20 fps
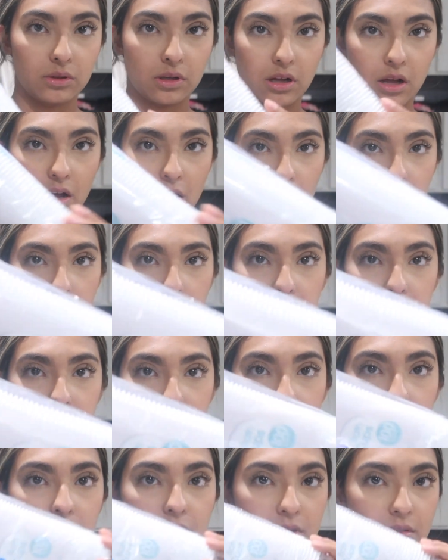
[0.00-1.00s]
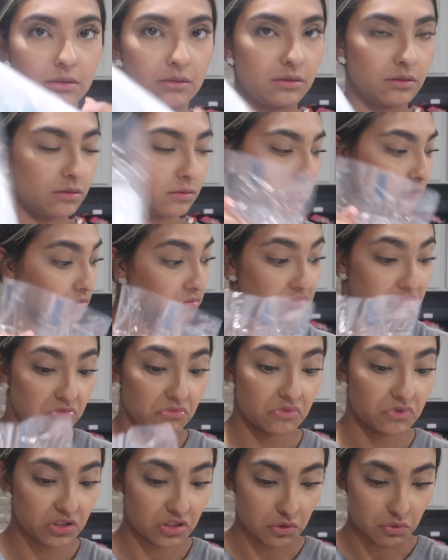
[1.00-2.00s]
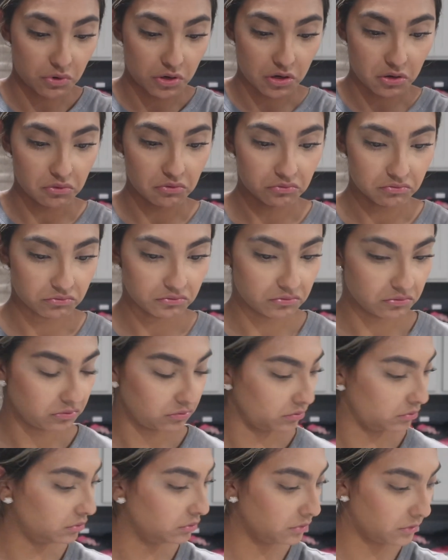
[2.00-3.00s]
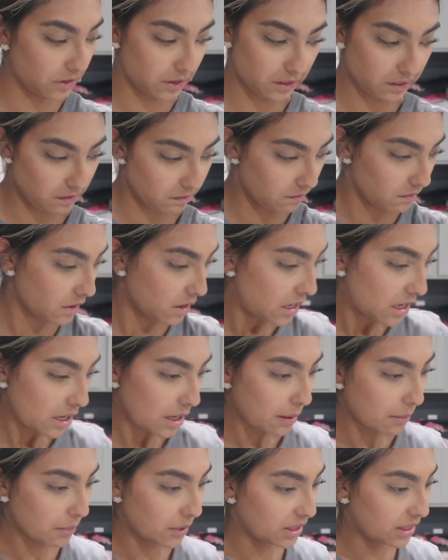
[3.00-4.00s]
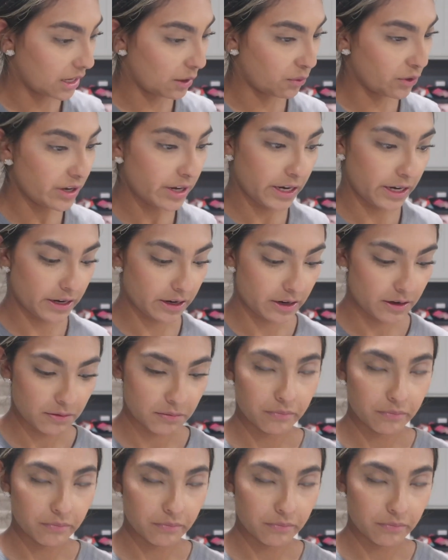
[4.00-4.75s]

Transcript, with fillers: cups. Don't know, but they were needed.